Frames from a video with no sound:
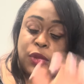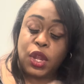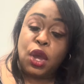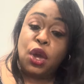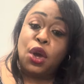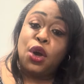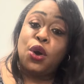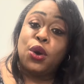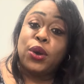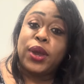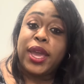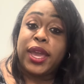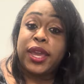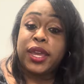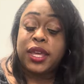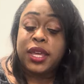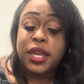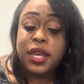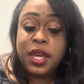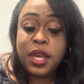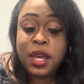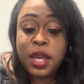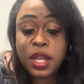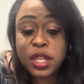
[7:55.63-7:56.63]
Okay,
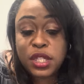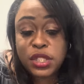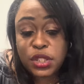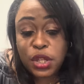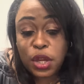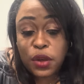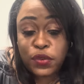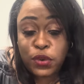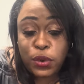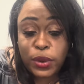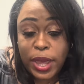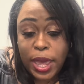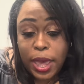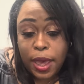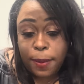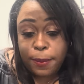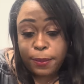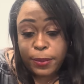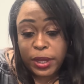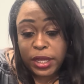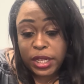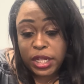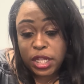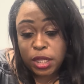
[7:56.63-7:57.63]
so if you got
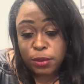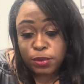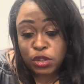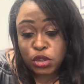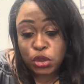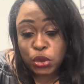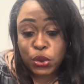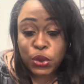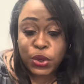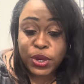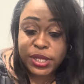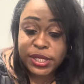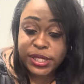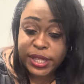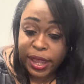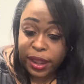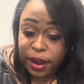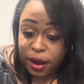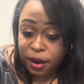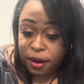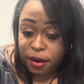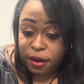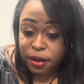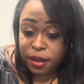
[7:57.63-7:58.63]
medium to coarse
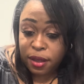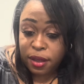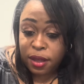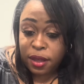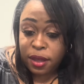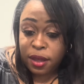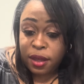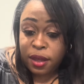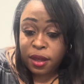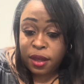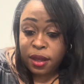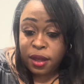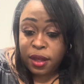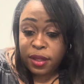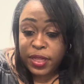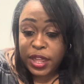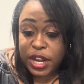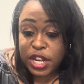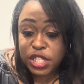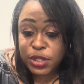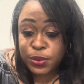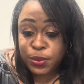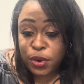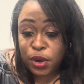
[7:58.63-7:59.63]
hair that
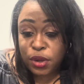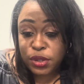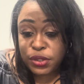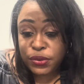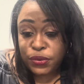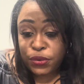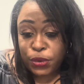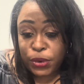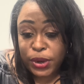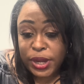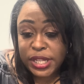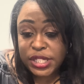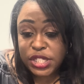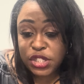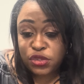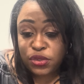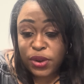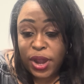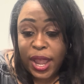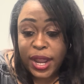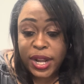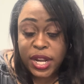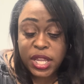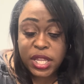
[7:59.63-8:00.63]
is prone to frizz and
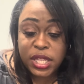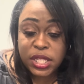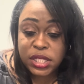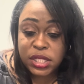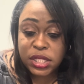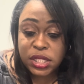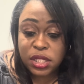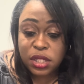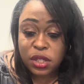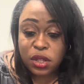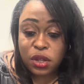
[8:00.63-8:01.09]
dryness,